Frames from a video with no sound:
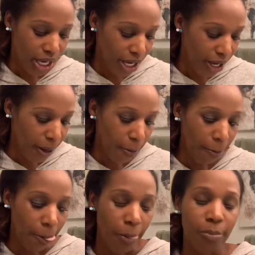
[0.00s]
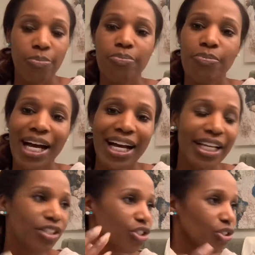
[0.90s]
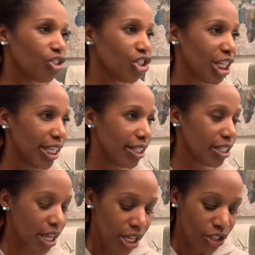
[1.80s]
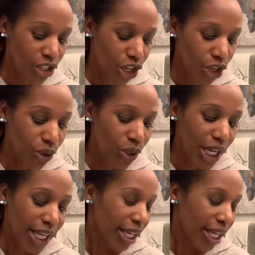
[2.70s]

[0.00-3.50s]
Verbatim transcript: um, by certain shades. So